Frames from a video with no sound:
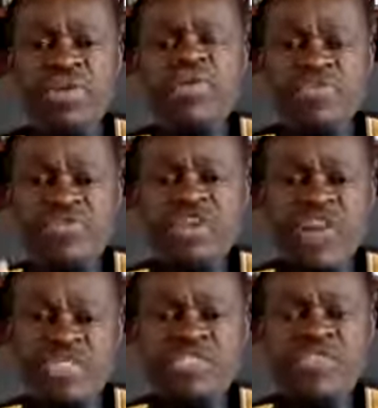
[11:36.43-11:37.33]
if the
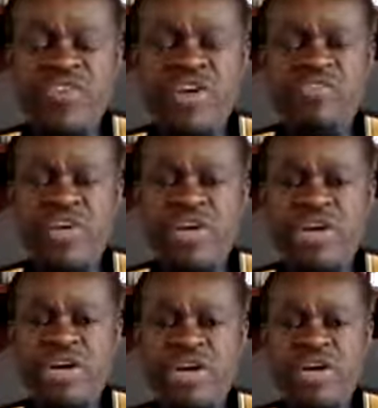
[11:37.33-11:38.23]
rest of
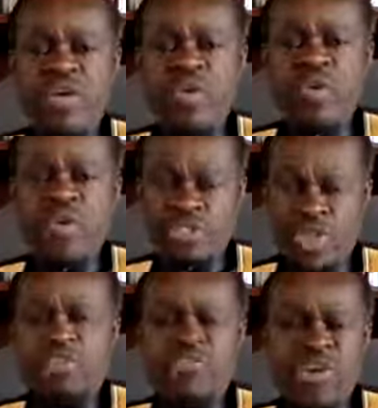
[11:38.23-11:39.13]
Africa was
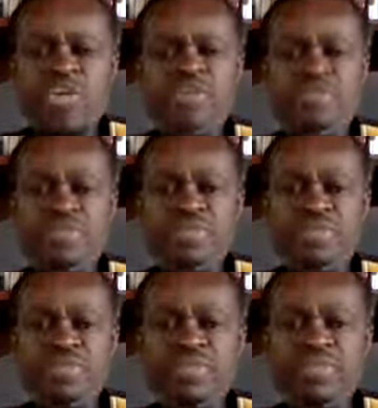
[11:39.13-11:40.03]
not free.
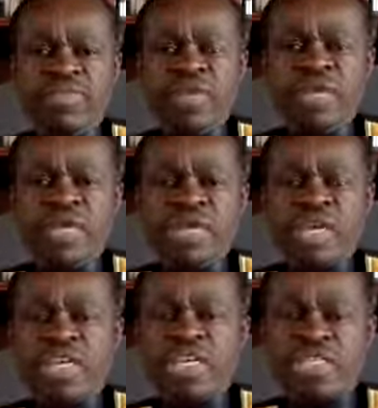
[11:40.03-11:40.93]

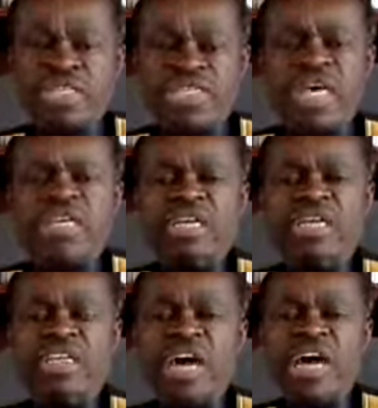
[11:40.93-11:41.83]
And he
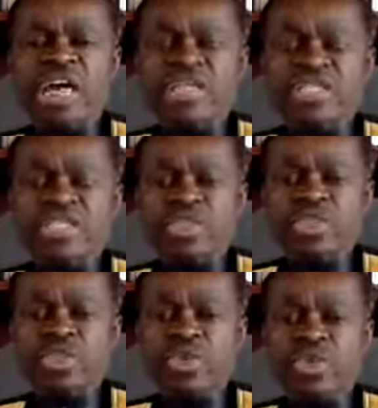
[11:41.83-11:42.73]
started in earnest
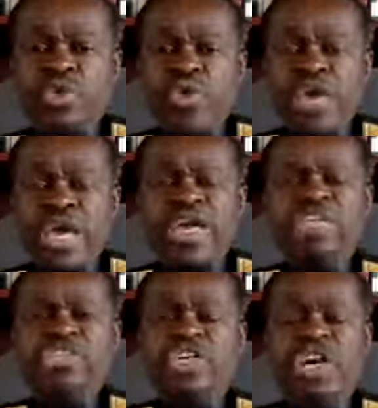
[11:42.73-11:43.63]
to
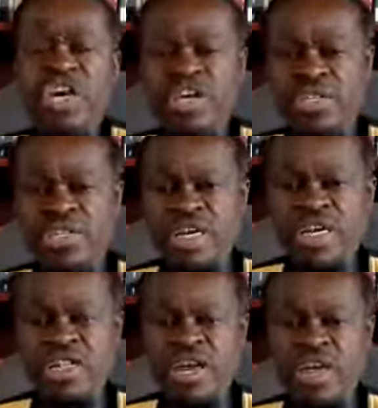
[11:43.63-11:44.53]
energize
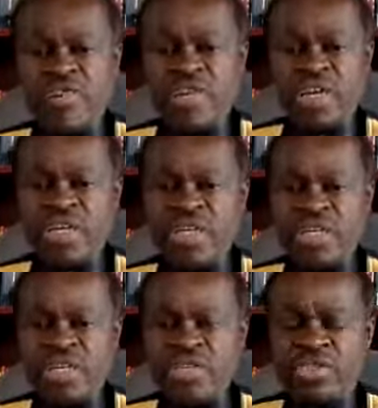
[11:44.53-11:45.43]
other African
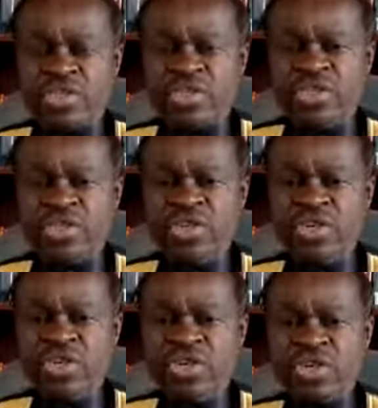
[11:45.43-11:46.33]
leaders.
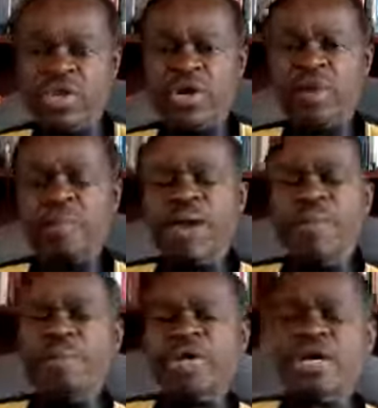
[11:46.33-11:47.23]
You
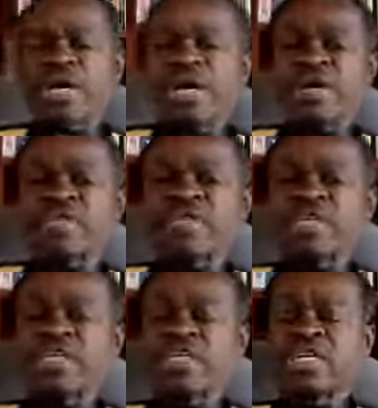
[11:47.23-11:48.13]
remember
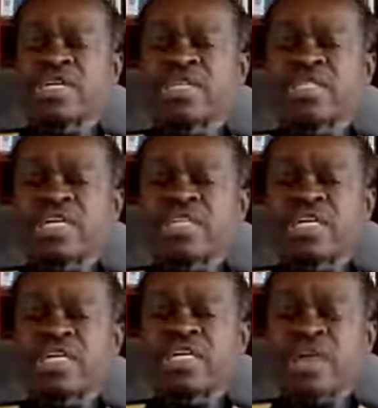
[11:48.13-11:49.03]
that it is at
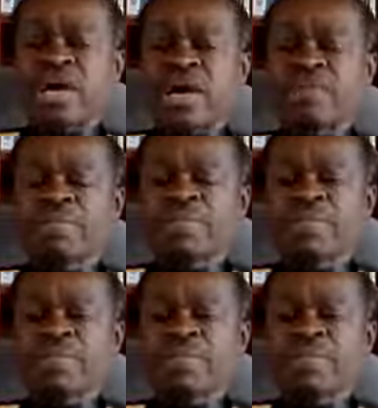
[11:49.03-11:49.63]
that time